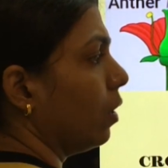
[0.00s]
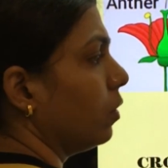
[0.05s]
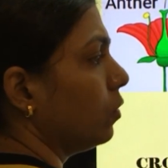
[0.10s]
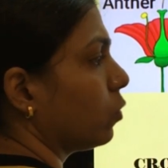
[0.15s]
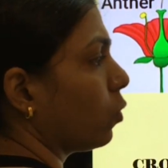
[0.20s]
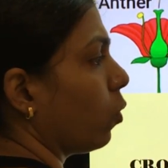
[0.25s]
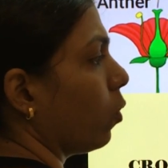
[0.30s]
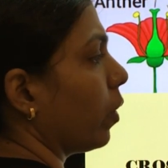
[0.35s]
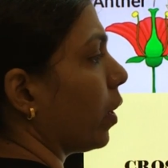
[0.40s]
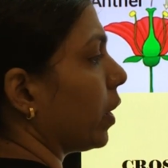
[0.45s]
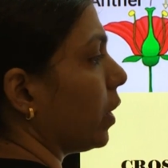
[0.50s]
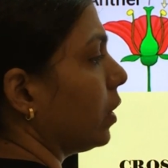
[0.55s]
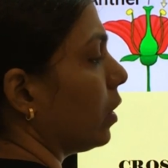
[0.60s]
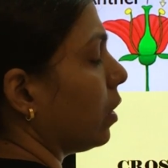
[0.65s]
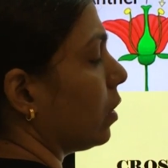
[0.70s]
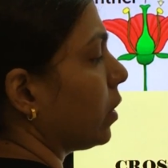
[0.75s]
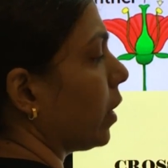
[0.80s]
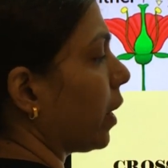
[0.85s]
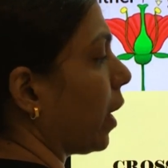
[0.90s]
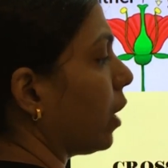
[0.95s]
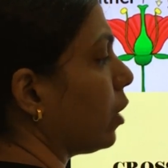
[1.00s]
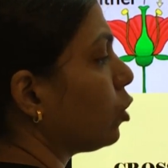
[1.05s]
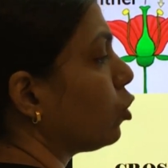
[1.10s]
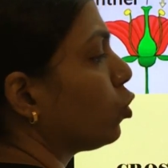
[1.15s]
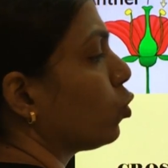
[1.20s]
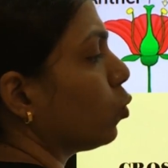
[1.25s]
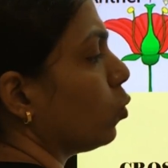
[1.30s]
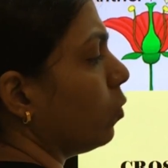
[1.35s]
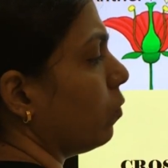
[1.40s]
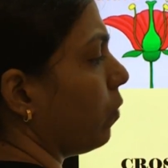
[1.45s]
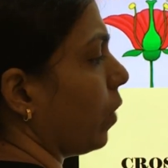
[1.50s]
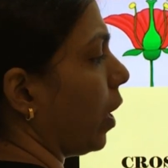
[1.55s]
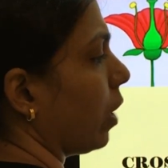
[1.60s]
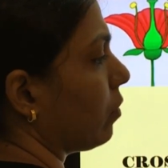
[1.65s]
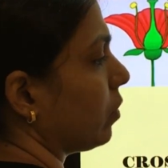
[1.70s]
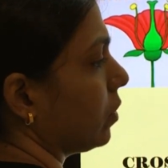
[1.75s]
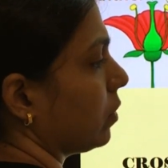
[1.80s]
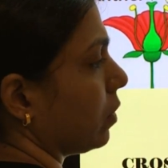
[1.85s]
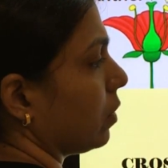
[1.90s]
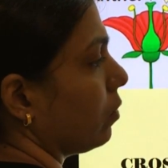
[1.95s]
So here there are two
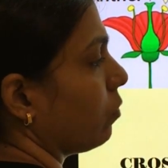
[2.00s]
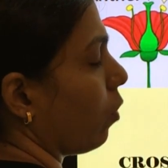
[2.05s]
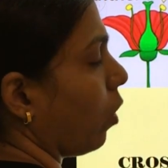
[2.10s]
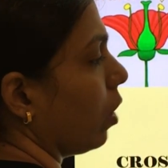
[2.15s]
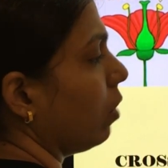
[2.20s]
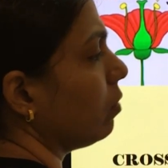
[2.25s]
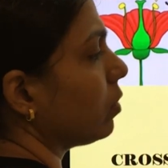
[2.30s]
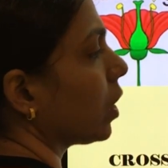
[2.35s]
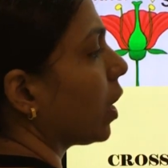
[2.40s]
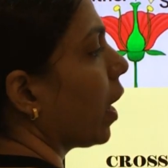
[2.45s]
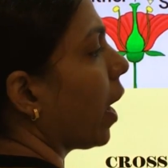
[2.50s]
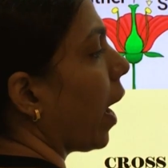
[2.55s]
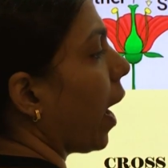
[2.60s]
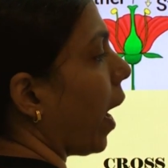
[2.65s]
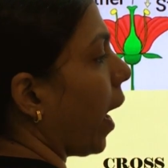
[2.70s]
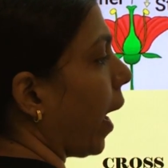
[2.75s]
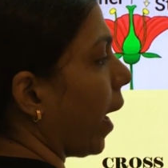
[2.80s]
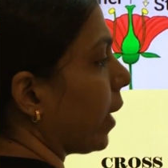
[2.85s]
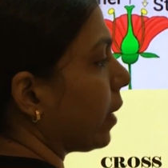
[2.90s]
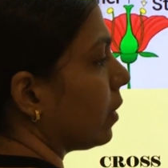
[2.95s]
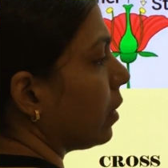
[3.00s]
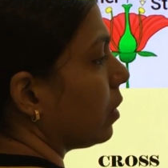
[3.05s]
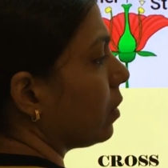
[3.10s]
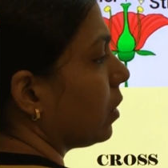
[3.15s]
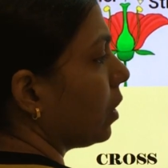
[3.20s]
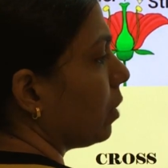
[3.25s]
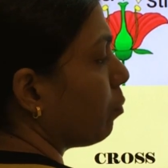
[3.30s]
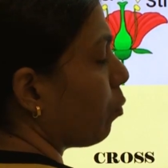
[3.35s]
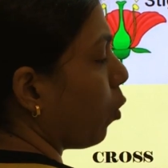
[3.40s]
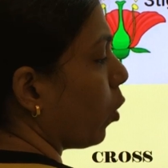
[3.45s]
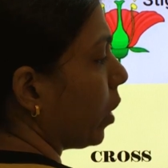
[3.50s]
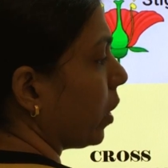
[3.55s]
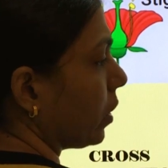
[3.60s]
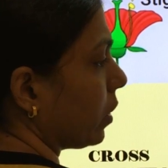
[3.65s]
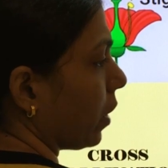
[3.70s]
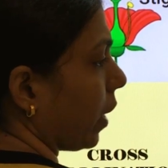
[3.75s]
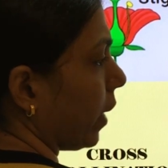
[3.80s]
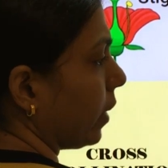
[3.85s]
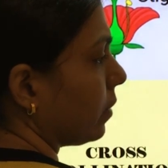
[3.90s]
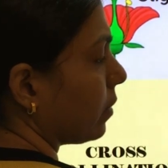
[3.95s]
flowers involved, and the
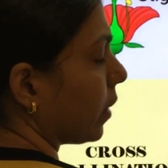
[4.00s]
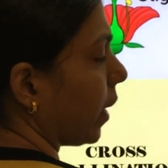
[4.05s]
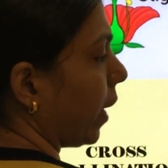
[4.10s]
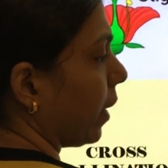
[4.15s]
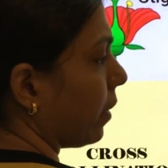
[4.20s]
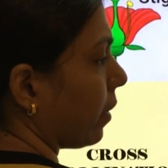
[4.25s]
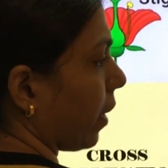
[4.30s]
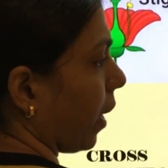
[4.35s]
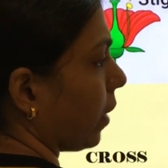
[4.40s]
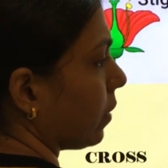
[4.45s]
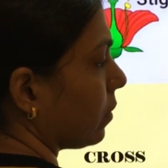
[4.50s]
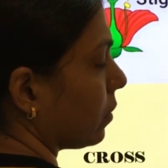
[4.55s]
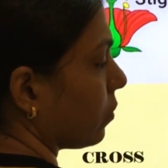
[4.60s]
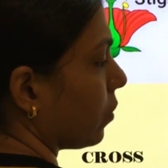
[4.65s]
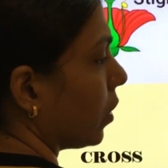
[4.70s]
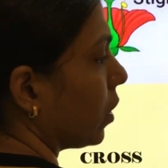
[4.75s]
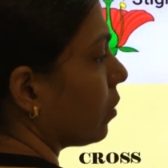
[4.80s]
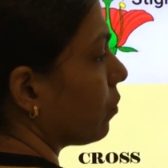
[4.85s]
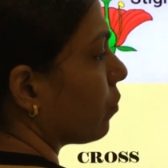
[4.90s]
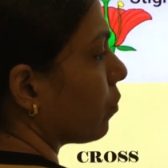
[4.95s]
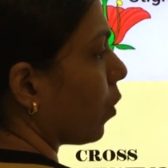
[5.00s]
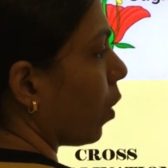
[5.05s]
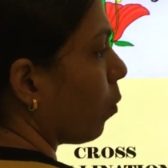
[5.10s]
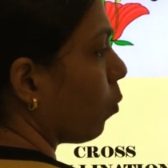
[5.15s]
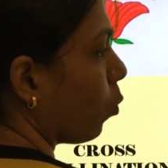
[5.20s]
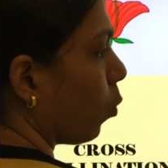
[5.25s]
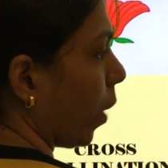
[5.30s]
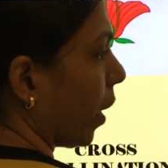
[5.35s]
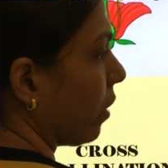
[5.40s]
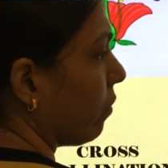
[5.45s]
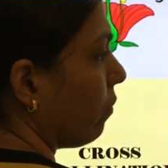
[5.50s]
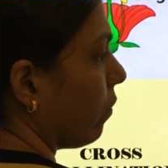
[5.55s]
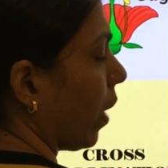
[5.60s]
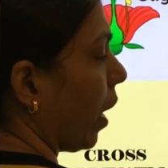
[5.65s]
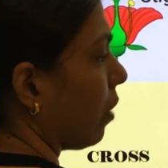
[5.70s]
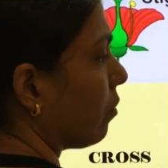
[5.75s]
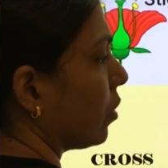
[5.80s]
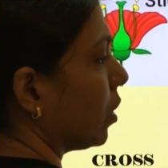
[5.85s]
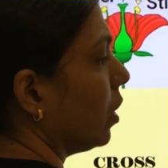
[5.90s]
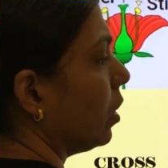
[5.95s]
pollen grains get transferred from one
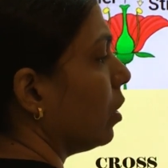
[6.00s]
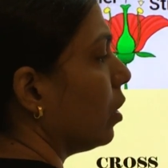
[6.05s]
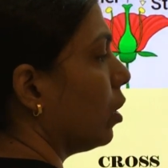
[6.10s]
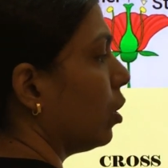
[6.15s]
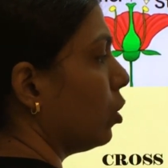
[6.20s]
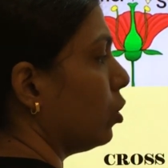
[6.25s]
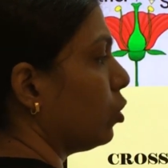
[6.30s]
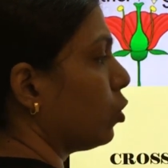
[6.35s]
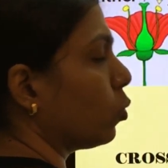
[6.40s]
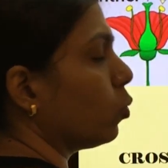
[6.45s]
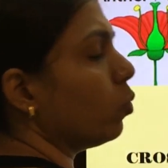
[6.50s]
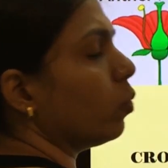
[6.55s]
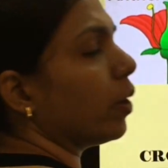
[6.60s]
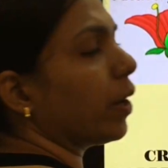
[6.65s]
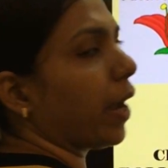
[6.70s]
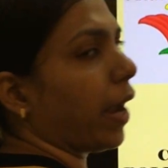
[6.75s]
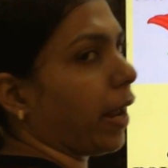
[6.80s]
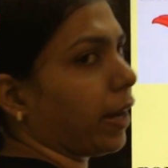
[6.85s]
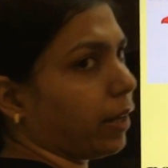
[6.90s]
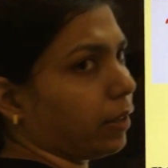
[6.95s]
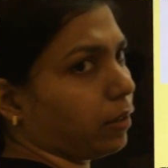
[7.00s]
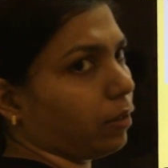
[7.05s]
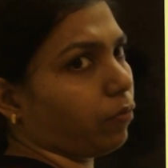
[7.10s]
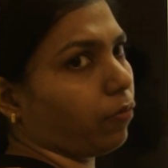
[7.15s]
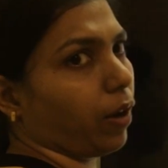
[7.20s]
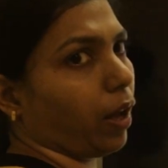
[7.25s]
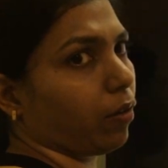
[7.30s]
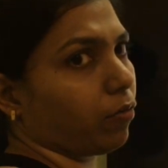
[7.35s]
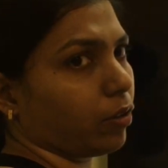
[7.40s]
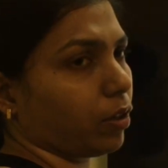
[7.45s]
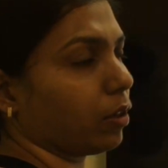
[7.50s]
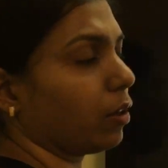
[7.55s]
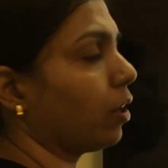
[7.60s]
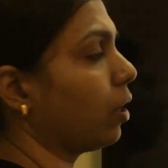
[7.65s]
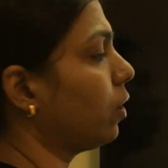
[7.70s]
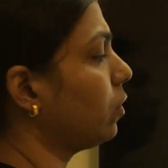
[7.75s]
flower to another flower.